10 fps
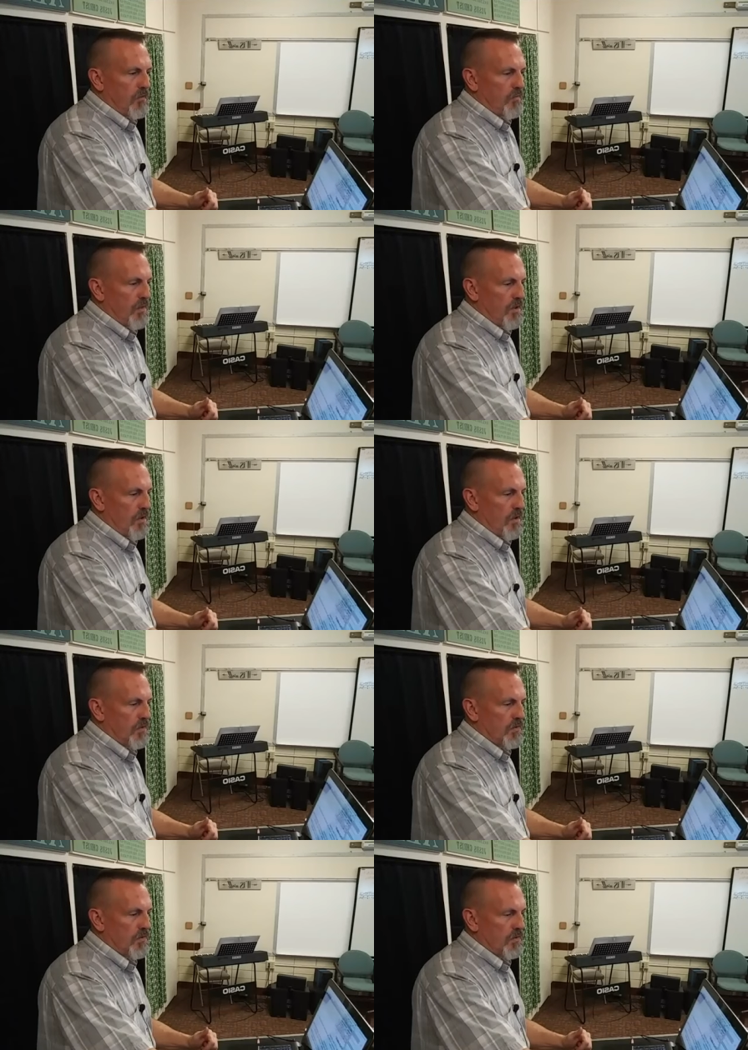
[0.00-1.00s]

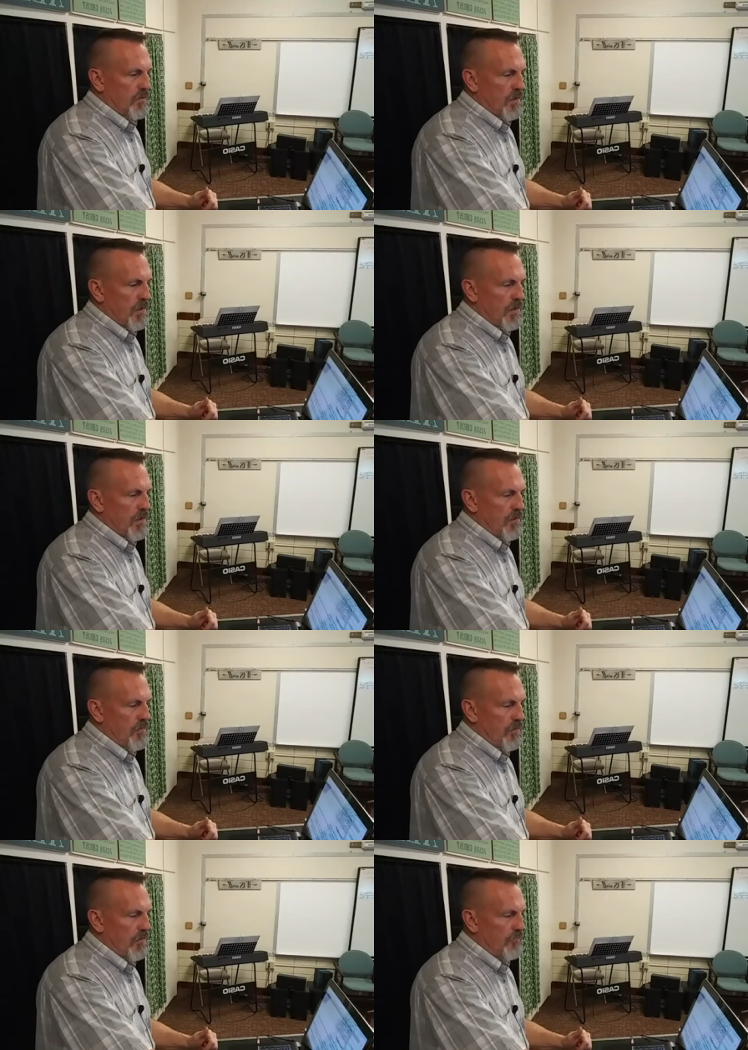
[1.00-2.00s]
Because
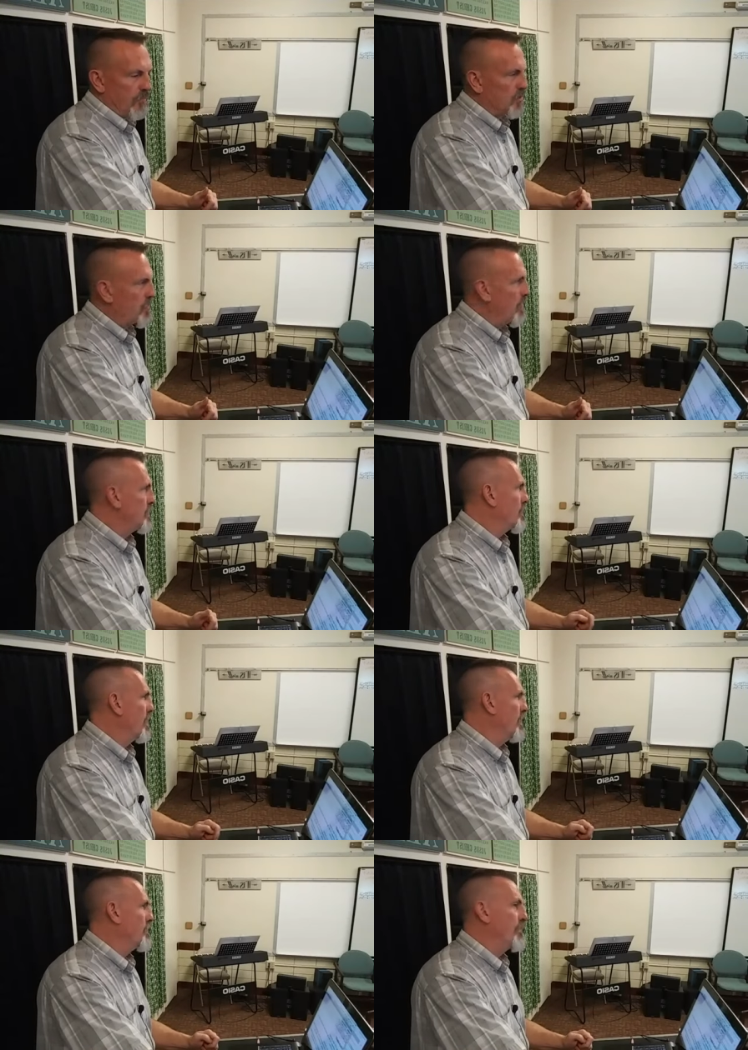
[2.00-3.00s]
one of the first points we're
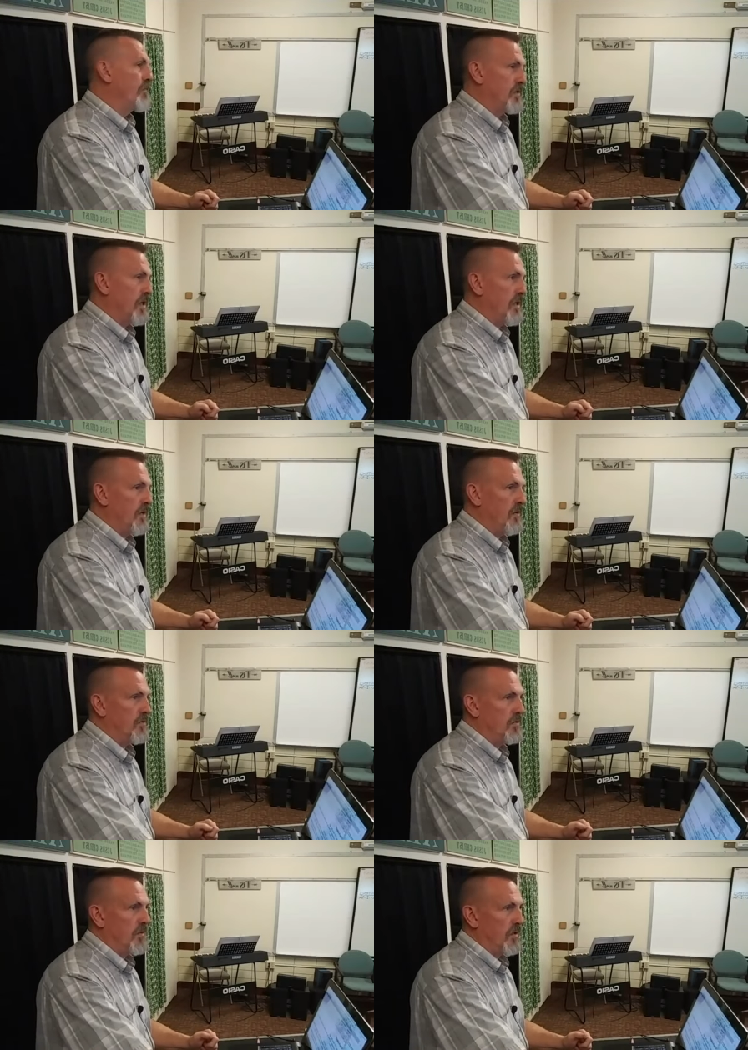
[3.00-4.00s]
going to see here
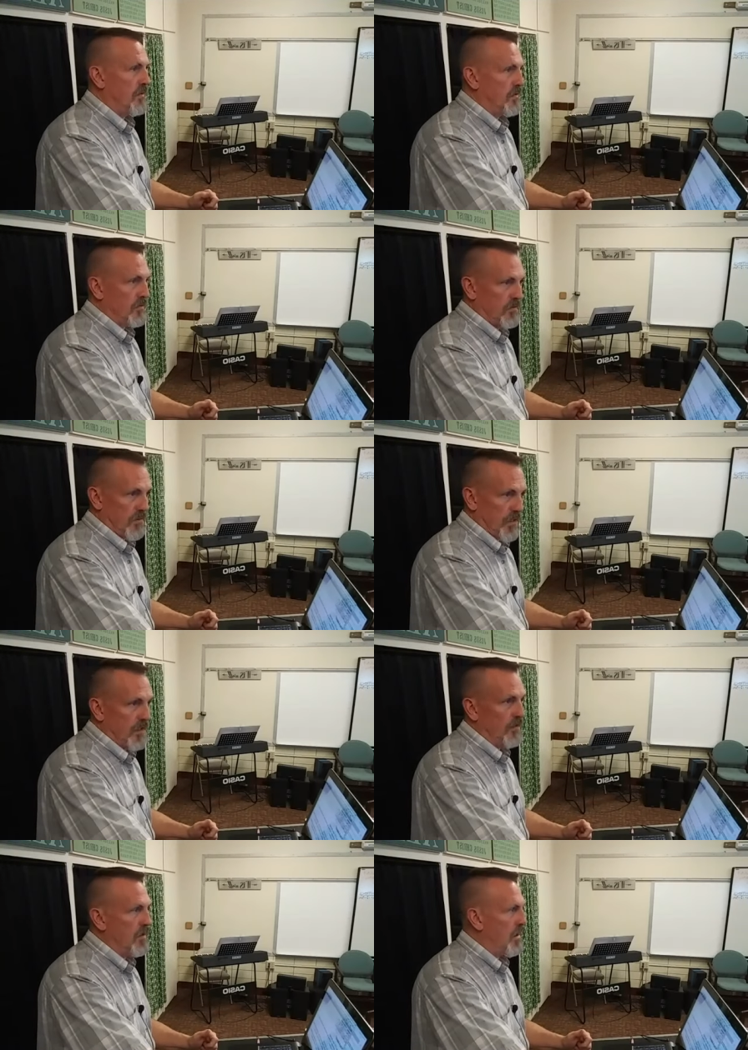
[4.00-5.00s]
is that
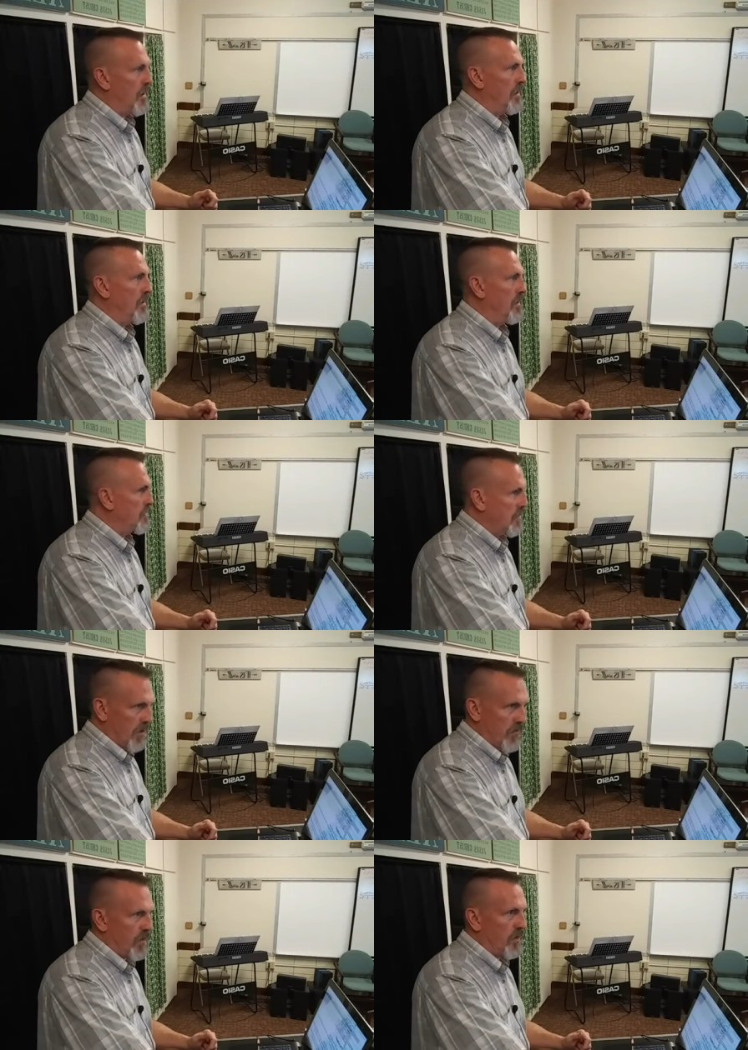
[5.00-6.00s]
in God is
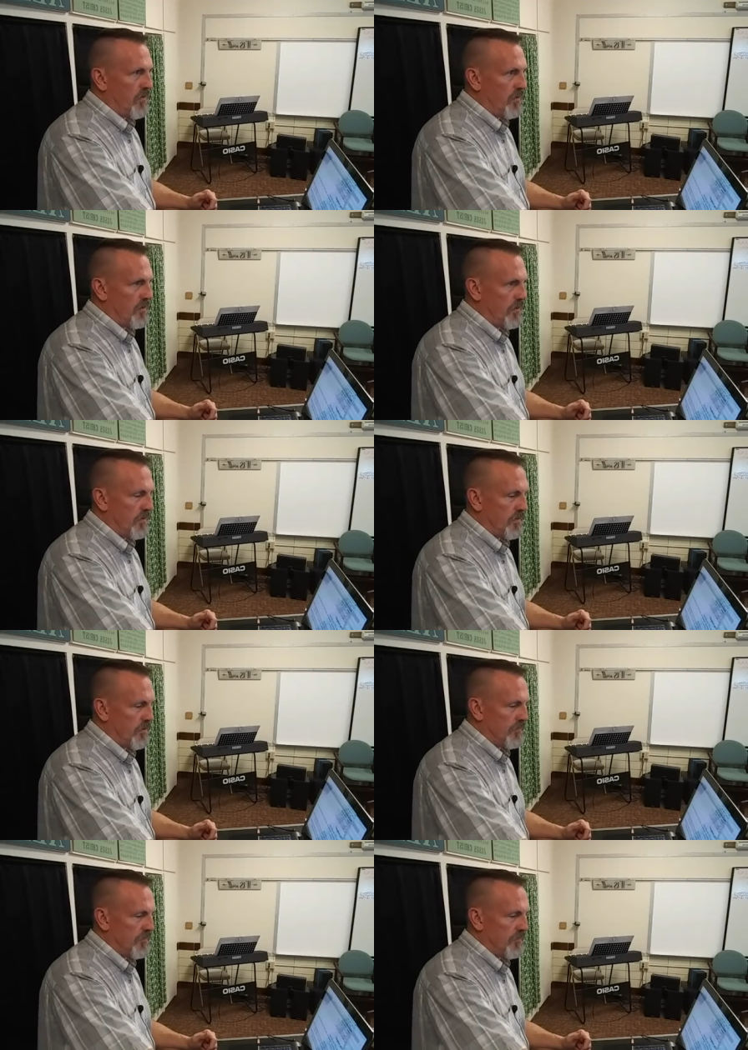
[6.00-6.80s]
no iniquity.